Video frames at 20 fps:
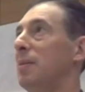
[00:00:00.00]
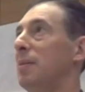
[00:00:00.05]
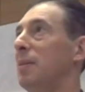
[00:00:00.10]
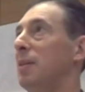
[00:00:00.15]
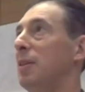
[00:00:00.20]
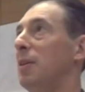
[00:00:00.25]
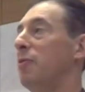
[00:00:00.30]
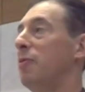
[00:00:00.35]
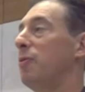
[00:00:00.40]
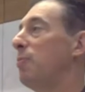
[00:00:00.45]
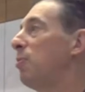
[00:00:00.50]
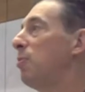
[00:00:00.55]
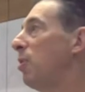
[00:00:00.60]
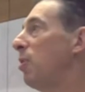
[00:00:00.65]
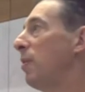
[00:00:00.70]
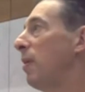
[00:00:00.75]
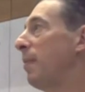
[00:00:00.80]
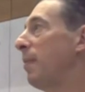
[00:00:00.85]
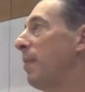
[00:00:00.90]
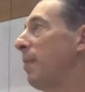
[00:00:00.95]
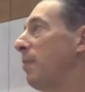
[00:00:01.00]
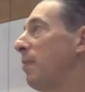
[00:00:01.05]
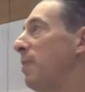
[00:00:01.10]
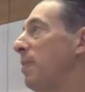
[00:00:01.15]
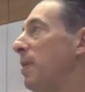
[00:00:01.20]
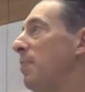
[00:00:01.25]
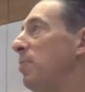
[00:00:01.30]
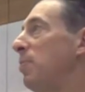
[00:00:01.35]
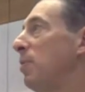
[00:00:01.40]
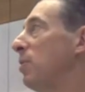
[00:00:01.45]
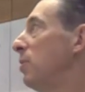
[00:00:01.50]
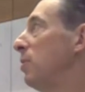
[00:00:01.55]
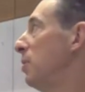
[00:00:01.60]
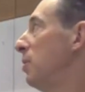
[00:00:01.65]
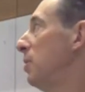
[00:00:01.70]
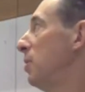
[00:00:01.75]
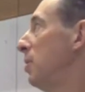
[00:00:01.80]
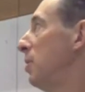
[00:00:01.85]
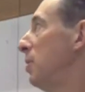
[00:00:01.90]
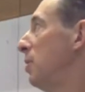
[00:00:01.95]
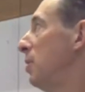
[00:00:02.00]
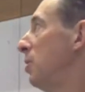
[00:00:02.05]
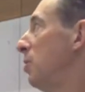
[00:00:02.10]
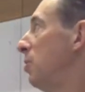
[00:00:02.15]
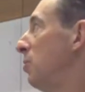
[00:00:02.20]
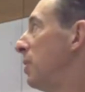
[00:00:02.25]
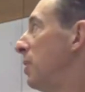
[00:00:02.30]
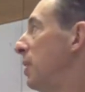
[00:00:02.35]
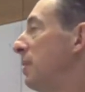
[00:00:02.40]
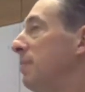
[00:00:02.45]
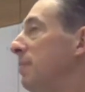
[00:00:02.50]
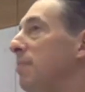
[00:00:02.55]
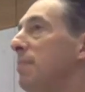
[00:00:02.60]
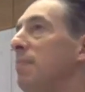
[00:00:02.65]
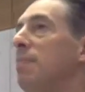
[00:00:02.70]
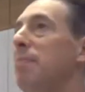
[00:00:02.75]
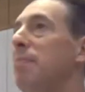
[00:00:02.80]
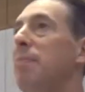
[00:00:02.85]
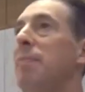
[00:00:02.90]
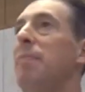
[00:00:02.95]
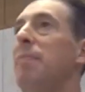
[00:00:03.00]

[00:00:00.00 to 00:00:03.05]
You know, if you program them with people who can